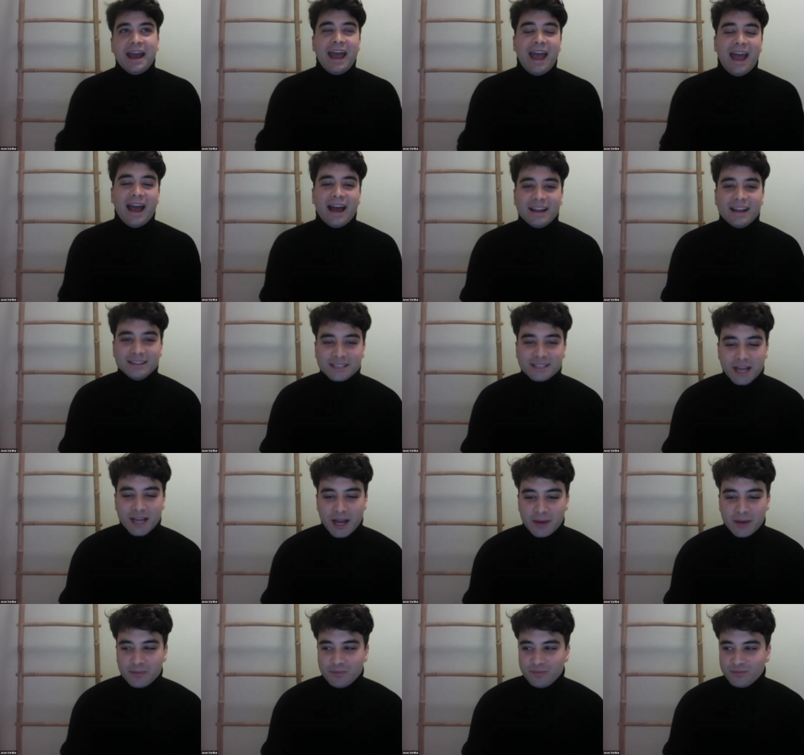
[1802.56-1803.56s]
And
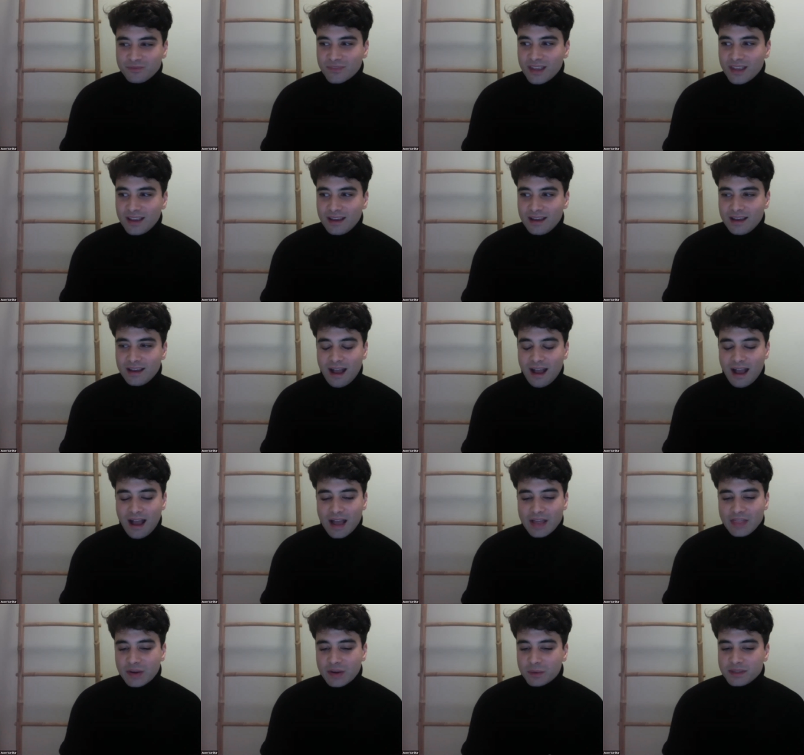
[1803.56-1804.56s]
um,
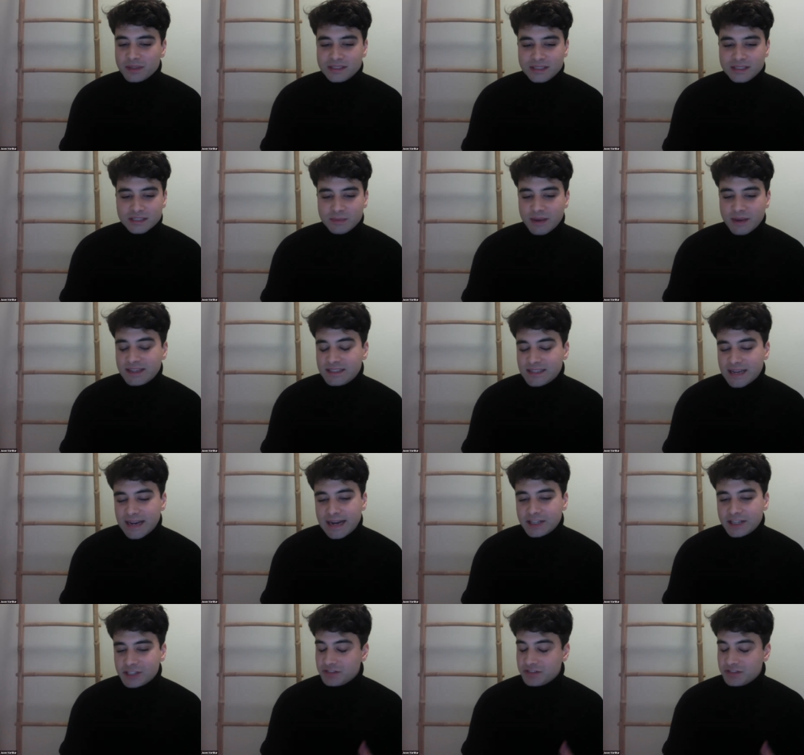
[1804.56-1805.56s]
I, there was this, my
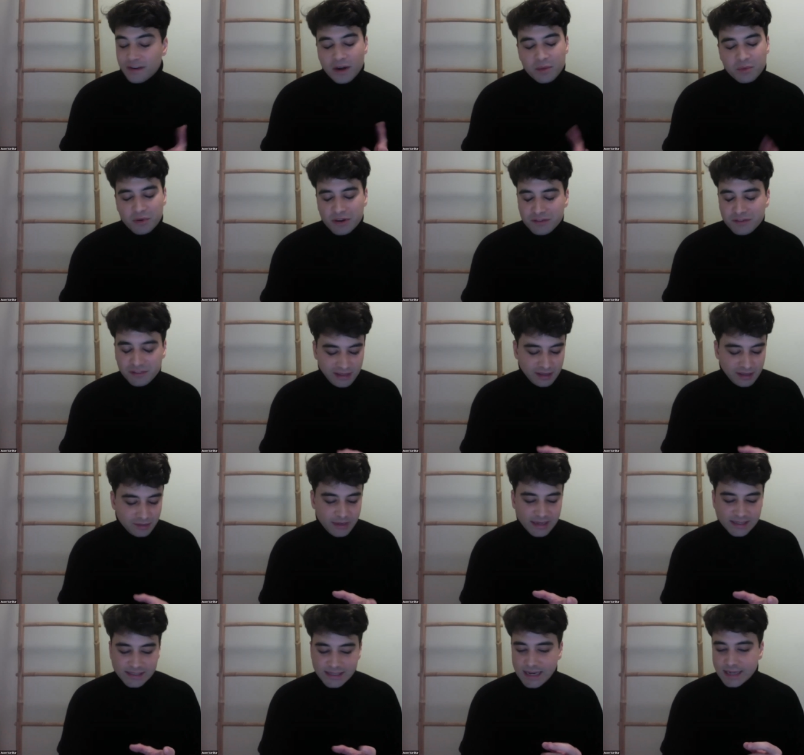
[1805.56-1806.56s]
dad, just very briefly, like
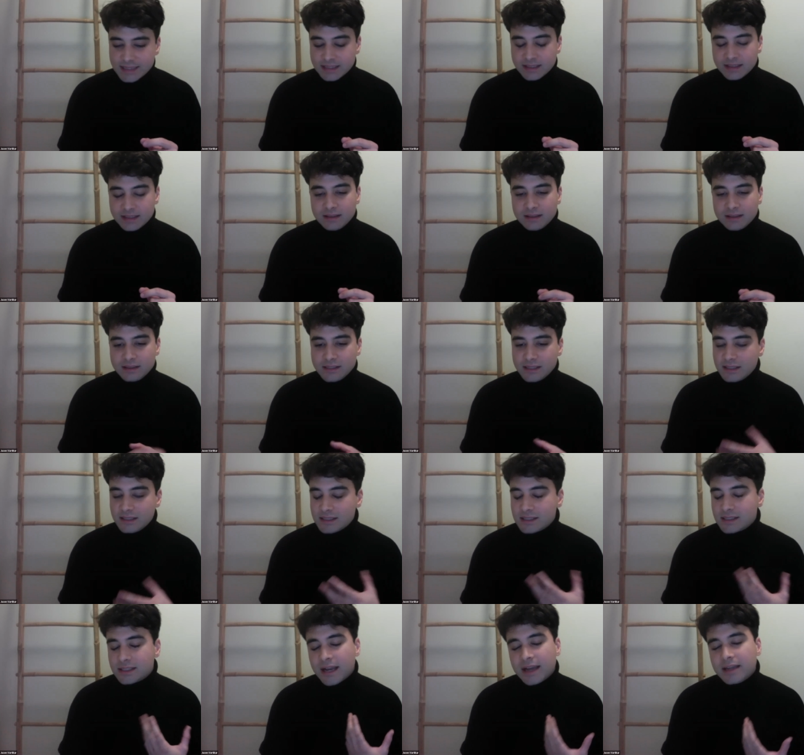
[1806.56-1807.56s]
my dad did, did
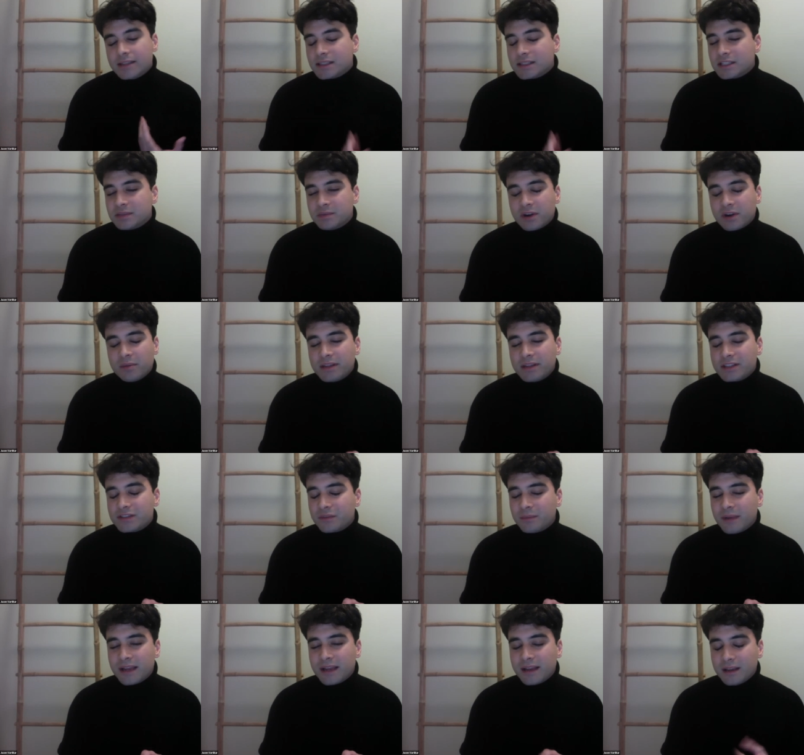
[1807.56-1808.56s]
his science experiments
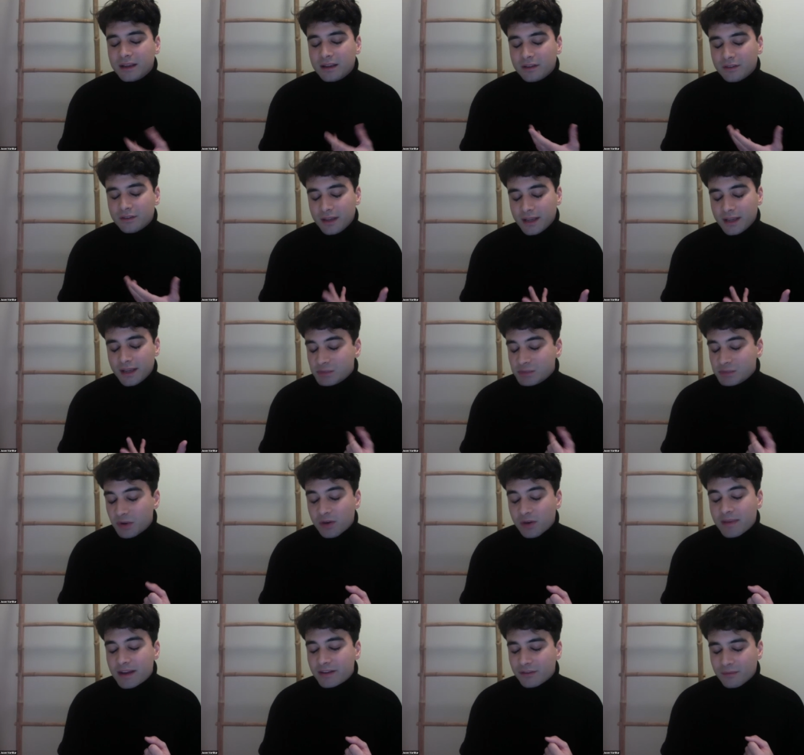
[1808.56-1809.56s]
for my
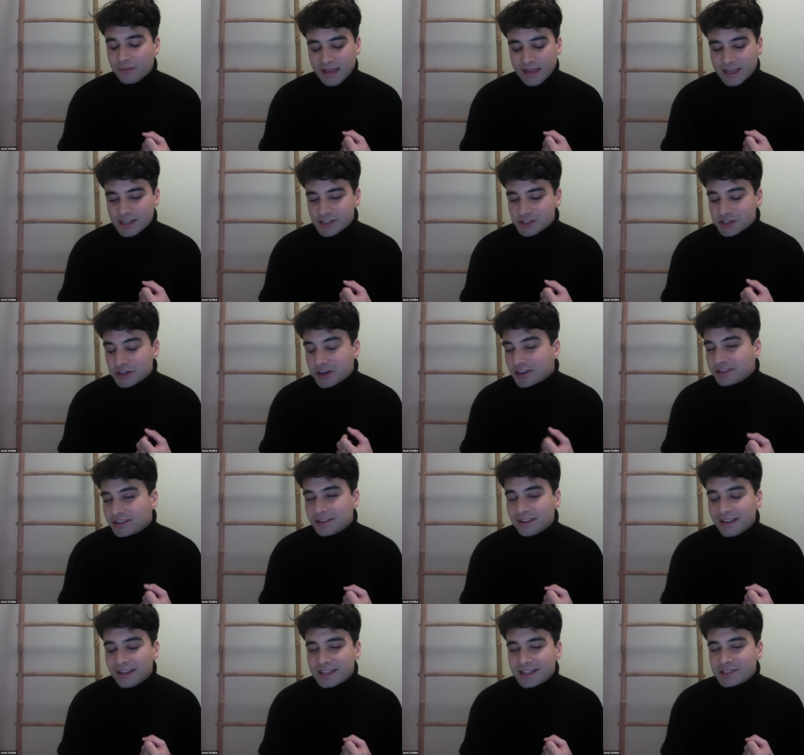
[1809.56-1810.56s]
experiment for my
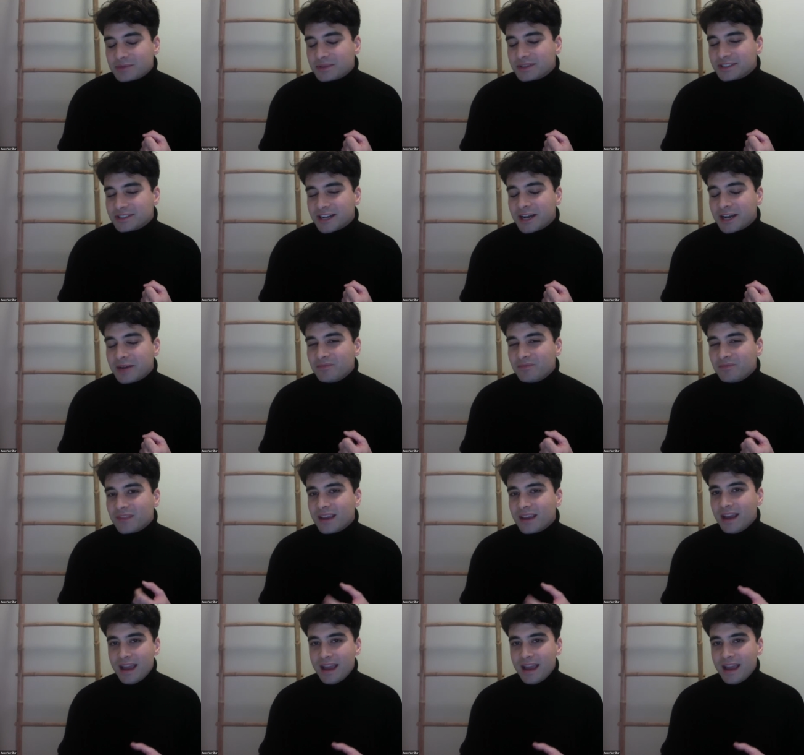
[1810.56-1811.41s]
kindergarten class one time.